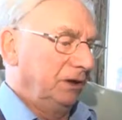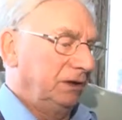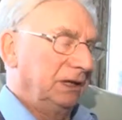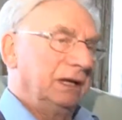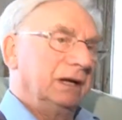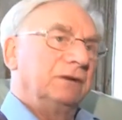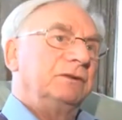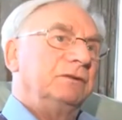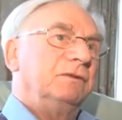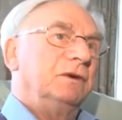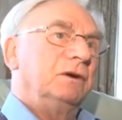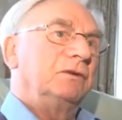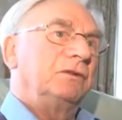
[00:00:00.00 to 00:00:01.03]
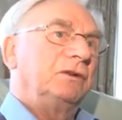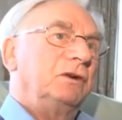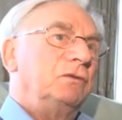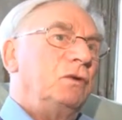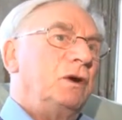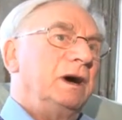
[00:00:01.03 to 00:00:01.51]
not allowed to vote,
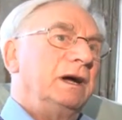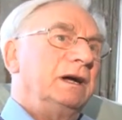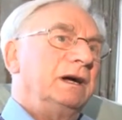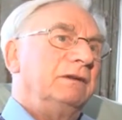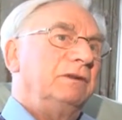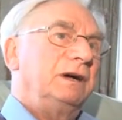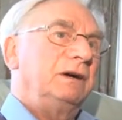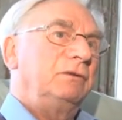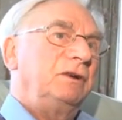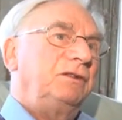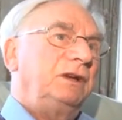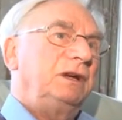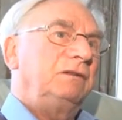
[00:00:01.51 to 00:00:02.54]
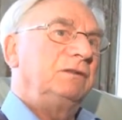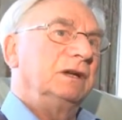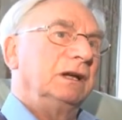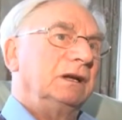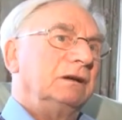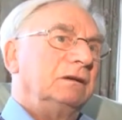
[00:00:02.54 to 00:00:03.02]
so why have I received it?